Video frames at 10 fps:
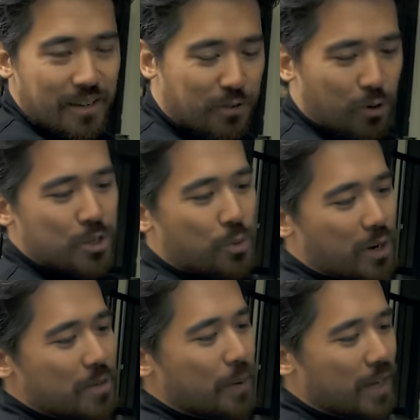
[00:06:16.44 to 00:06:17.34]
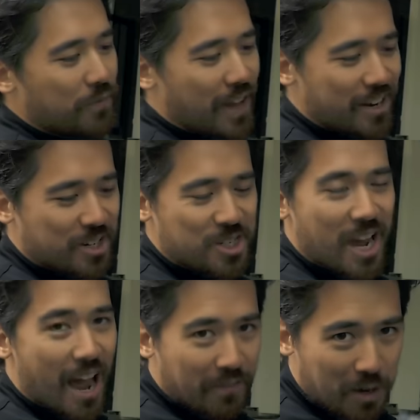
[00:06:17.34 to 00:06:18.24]
Of course, one of the big advantages
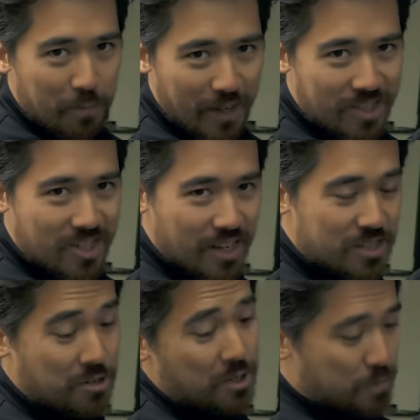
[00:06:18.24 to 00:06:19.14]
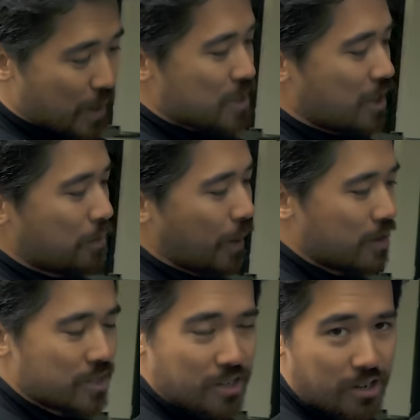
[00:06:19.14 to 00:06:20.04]
to having a big sensor, especially in
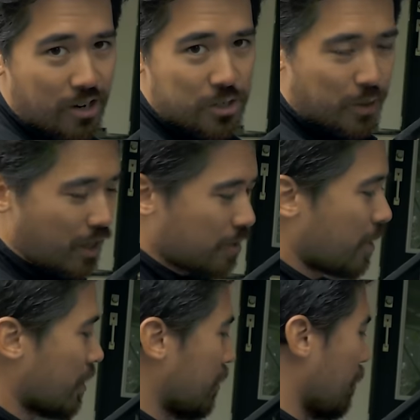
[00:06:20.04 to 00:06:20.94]
comparison to the R X one hundred Mark